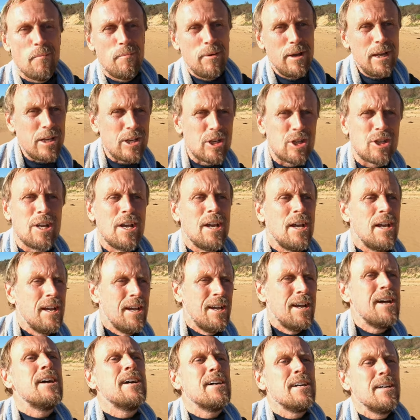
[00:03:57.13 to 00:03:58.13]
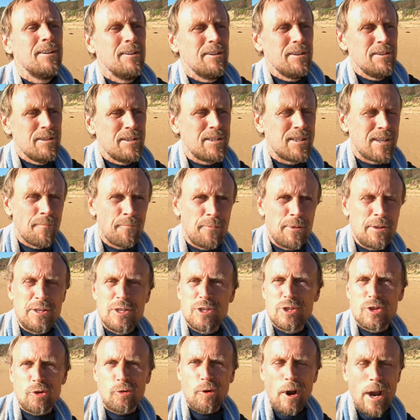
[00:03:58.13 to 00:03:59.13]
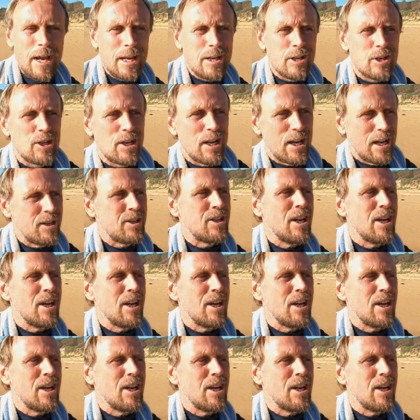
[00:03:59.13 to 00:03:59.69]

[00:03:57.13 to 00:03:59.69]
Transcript: Beach. Something strange here.